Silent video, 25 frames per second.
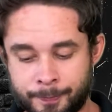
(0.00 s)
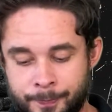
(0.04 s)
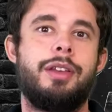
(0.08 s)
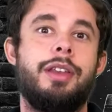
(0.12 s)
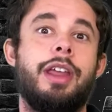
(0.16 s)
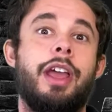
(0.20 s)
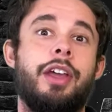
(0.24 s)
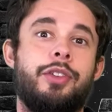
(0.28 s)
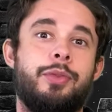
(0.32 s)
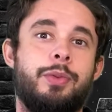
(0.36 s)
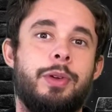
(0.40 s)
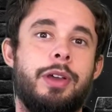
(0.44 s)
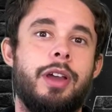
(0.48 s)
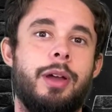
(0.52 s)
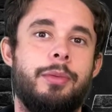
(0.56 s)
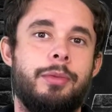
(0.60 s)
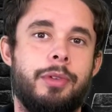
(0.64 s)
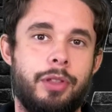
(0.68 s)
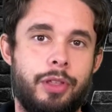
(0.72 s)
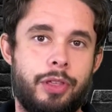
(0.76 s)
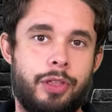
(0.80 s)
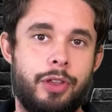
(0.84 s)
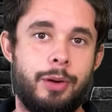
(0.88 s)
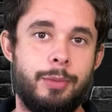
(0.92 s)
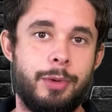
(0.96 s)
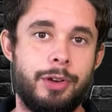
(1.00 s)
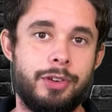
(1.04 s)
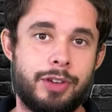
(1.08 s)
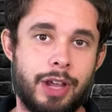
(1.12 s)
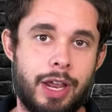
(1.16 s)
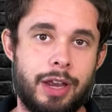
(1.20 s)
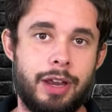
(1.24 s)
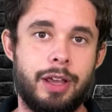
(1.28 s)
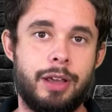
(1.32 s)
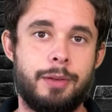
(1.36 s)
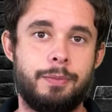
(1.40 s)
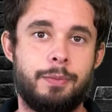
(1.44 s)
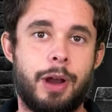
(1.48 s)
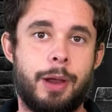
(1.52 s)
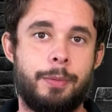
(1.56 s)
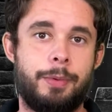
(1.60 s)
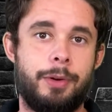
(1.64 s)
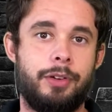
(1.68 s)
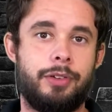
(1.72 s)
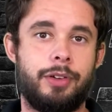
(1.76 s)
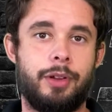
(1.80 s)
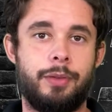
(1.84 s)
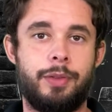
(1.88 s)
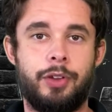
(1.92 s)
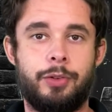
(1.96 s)
Next, we come to the thermogenic
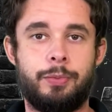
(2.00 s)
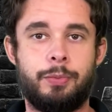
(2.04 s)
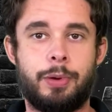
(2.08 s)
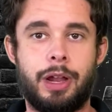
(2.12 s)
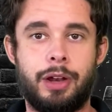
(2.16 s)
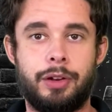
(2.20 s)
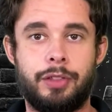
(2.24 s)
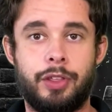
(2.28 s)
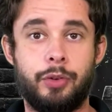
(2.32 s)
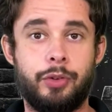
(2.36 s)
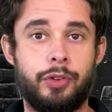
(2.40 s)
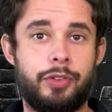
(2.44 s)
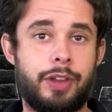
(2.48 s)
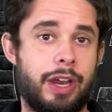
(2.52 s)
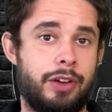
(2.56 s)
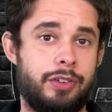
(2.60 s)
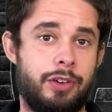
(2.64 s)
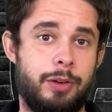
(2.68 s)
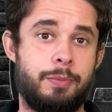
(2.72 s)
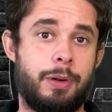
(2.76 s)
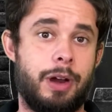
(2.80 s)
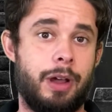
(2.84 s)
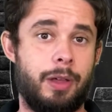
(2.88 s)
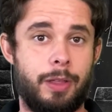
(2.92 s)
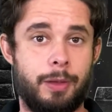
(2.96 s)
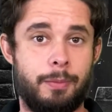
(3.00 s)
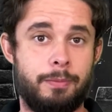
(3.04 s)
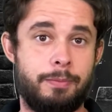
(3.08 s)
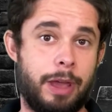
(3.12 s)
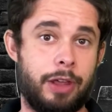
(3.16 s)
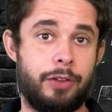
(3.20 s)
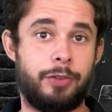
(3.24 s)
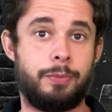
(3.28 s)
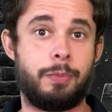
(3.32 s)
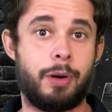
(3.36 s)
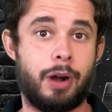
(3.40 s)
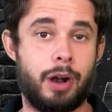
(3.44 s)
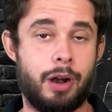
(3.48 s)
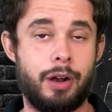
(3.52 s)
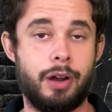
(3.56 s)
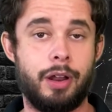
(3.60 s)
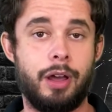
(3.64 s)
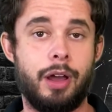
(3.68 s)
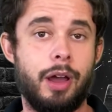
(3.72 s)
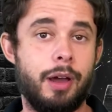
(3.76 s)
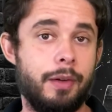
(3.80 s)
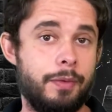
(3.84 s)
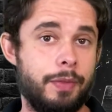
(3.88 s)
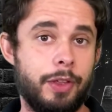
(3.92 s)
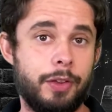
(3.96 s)
properties of this product. This was actually probably the best part
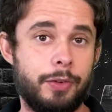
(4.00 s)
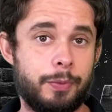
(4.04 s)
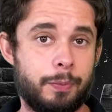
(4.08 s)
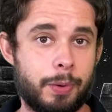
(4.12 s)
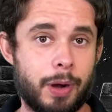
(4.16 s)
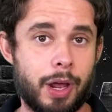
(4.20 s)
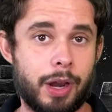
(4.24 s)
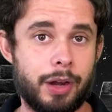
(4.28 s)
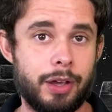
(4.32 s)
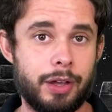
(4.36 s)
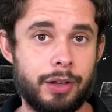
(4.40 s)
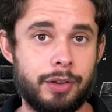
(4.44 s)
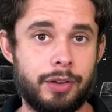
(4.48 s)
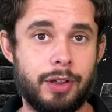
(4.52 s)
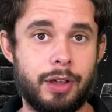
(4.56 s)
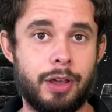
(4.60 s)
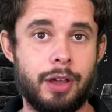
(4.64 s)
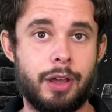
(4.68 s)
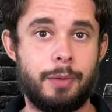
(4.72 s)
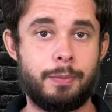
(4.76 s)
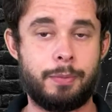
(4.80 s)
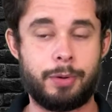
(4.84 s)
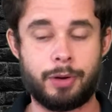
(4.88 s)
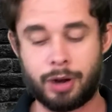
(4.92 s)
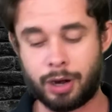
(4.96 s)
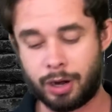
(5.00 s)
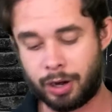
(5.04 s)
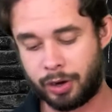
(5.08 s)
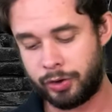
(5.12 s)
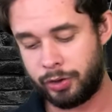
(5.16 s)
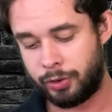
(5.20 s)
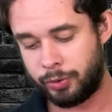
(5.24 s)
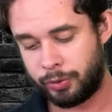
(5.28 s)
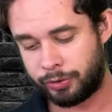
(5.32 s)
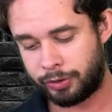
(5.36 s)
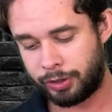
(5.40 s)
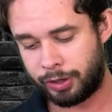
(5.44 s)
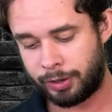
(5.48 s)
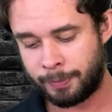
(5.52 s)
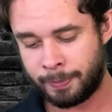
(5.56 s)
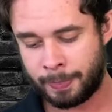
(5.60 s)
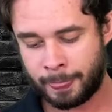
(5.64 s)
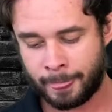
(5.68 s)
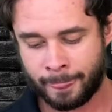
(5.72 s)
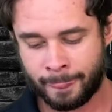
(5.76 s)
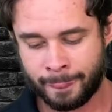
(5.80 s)
of this product per our user.